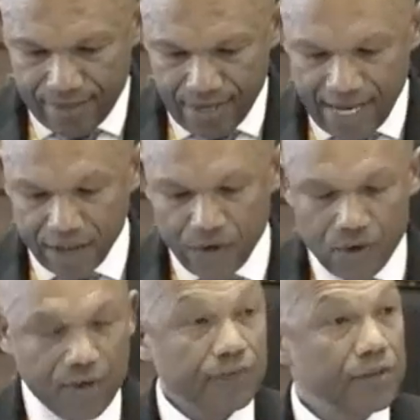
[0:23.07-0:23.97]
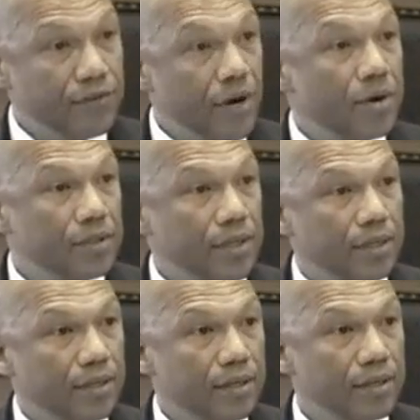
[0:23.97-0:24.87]
and who, if you vote
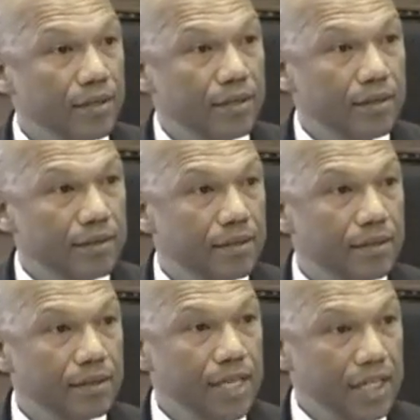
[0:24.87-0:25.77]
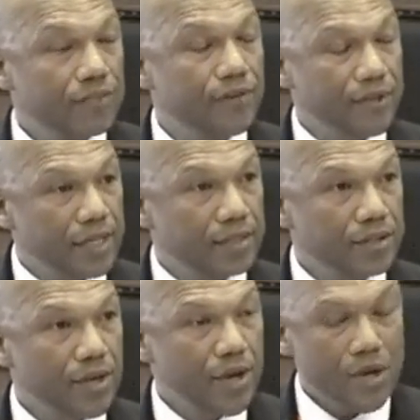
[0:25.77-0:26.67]
yes for
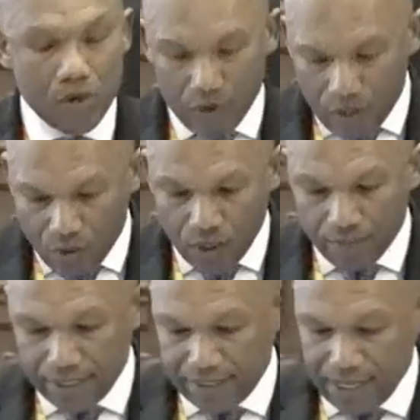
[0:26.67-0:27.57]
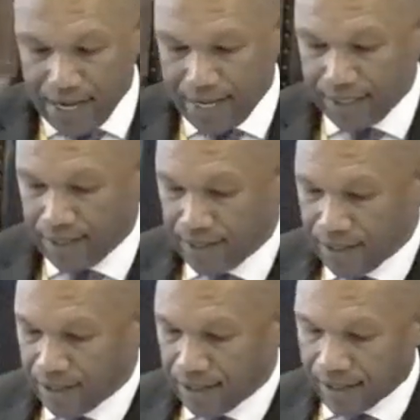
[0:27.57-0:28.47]
this, who you will be denying
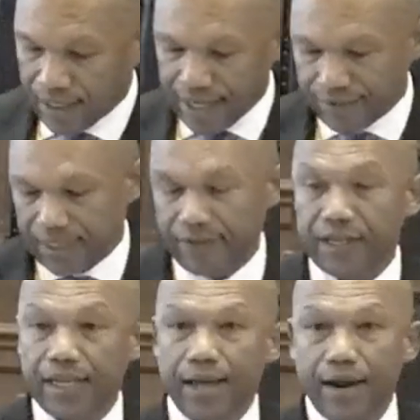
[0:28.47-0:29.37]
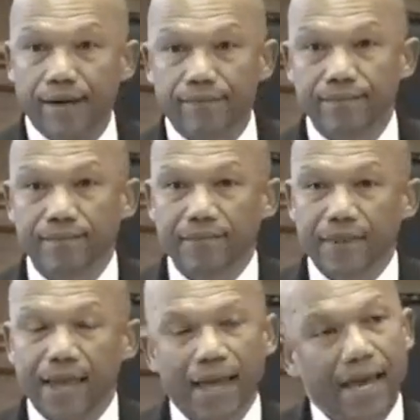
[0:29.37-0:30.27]
life-saving care.
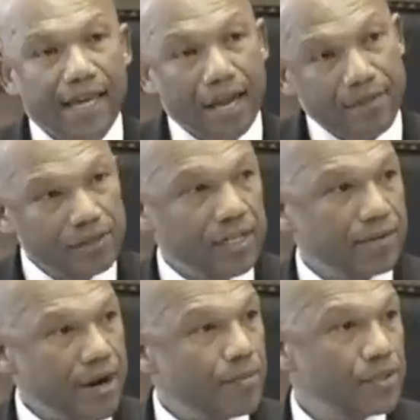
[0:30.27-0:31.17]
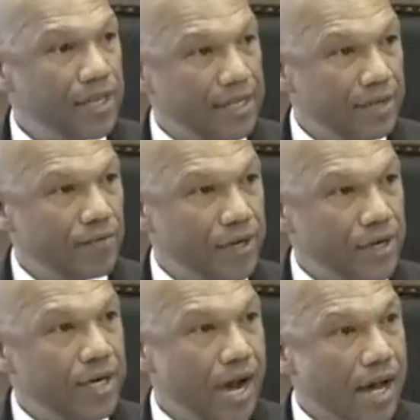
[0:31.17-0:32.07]
And I'm the state representative, one of your
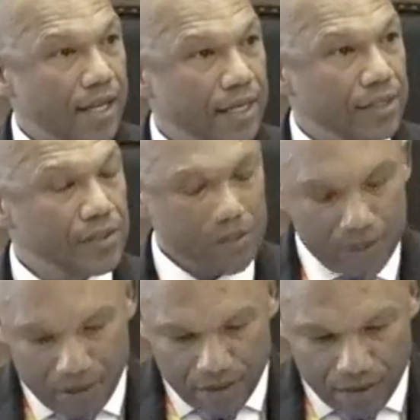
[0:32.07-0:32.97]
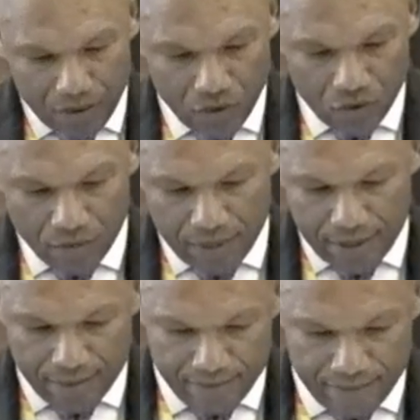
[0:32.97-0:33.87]
colleagues, who will be
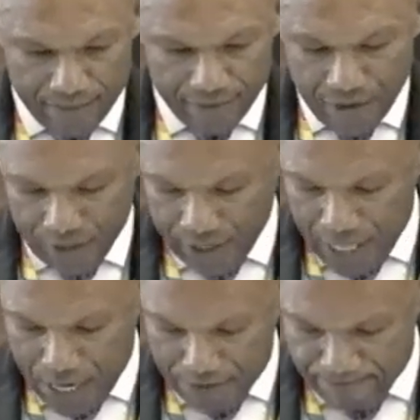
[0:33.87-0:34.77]
voting no.